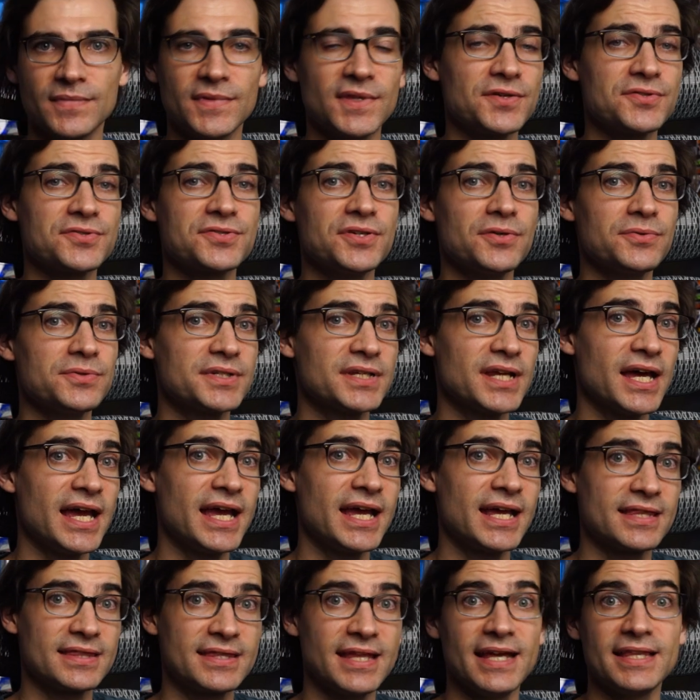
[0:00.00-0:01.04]
There's no
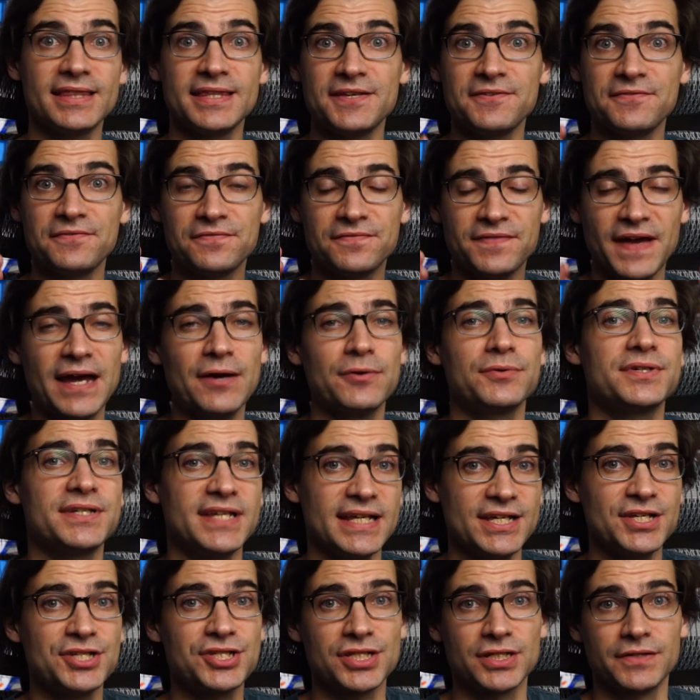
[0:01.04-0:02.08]
denying that the
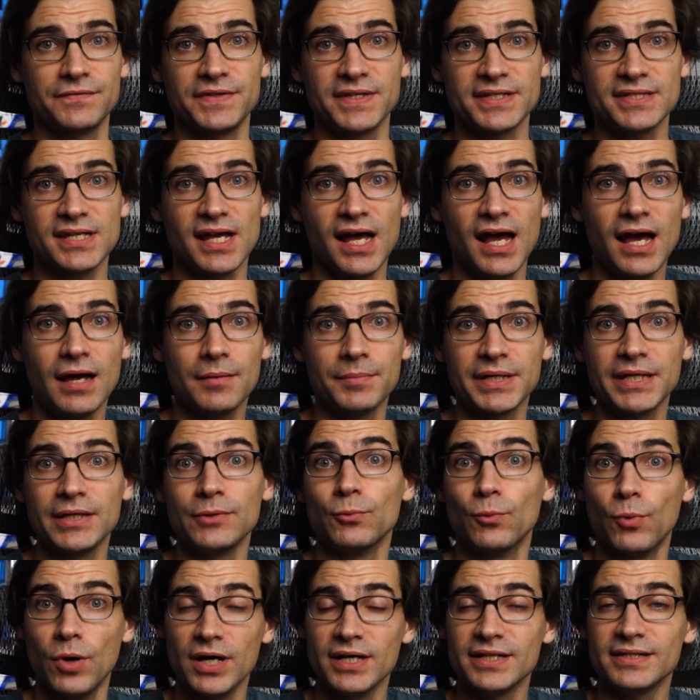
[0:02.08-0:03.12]
foundation of this hobby
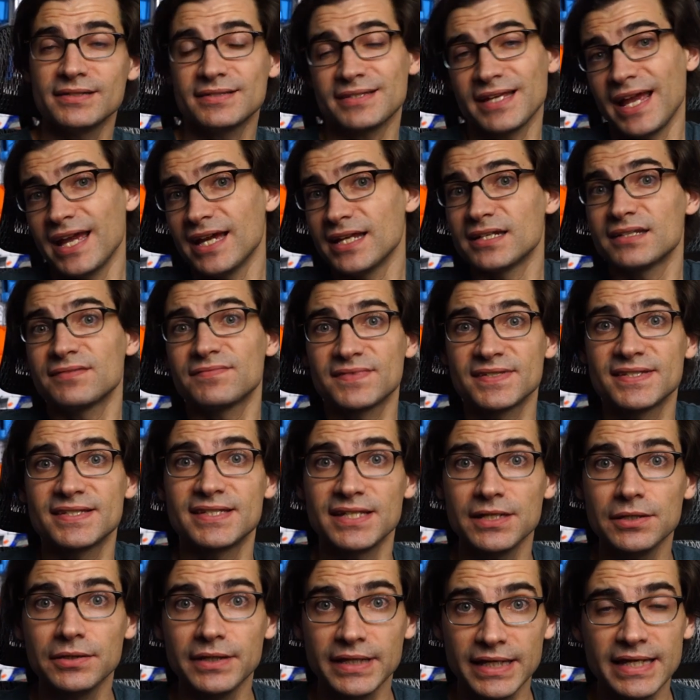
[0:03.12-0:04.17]
was and
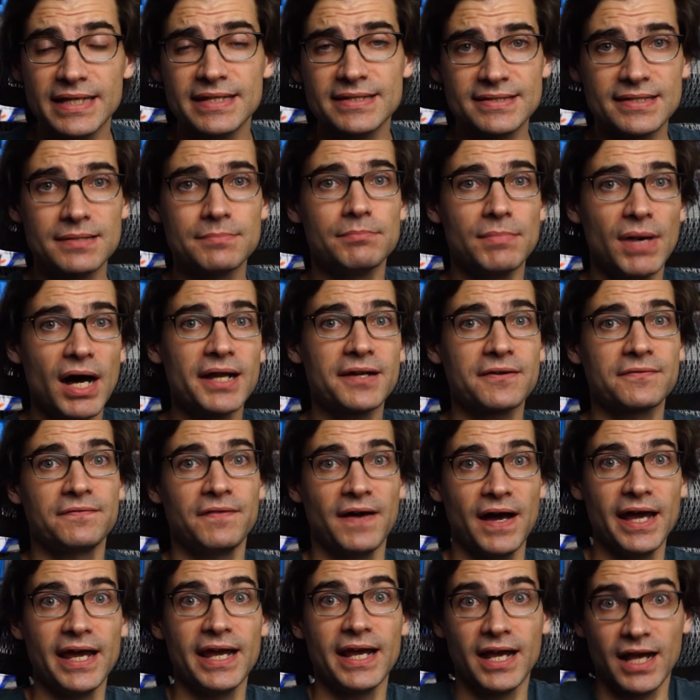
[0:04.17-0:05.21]
still is the
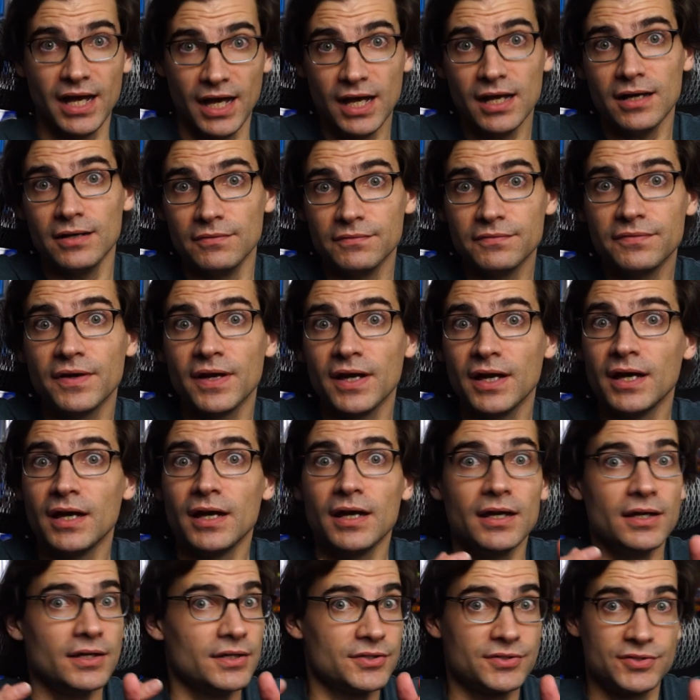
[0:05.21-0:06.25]
modifying of
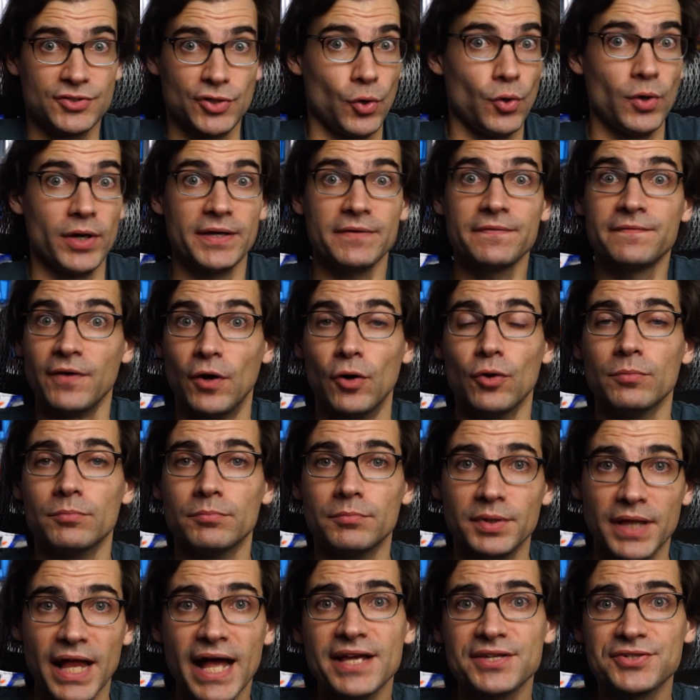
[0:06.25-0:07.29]
toy foam
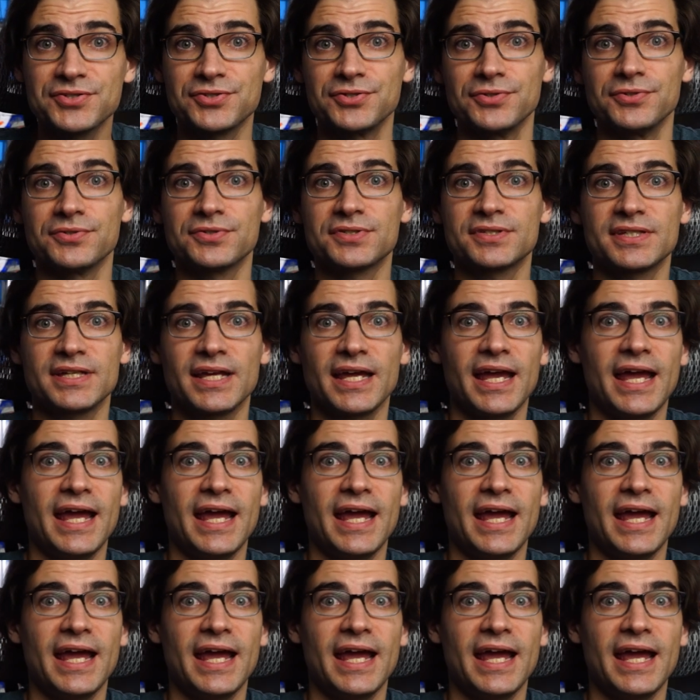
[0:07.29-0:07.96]
blasters.